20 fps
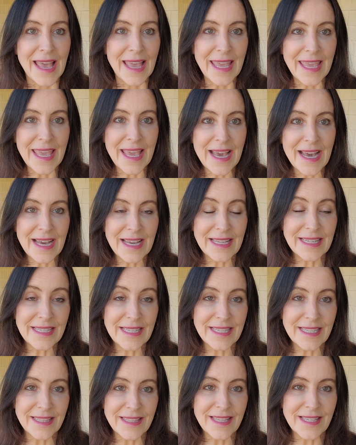
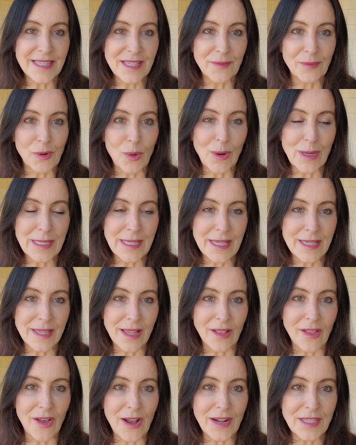and this, of course, is
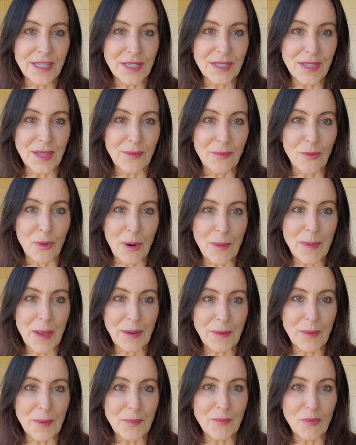the largest, the four
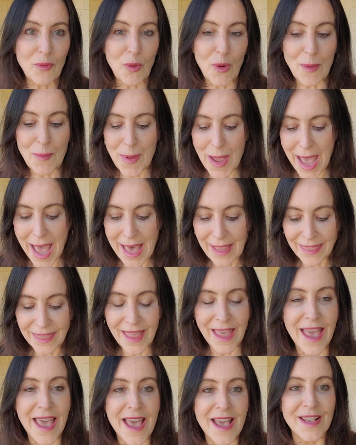bedroom, four bath.
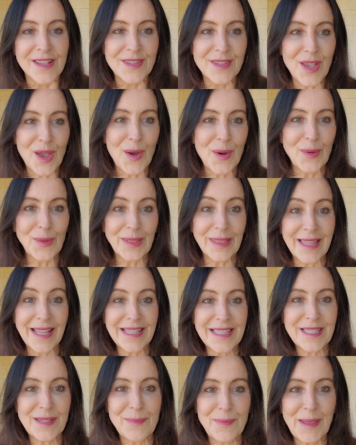So
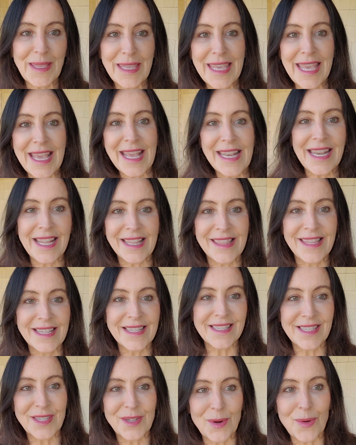let's begin
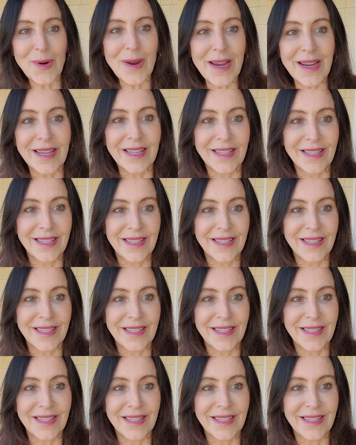this tour.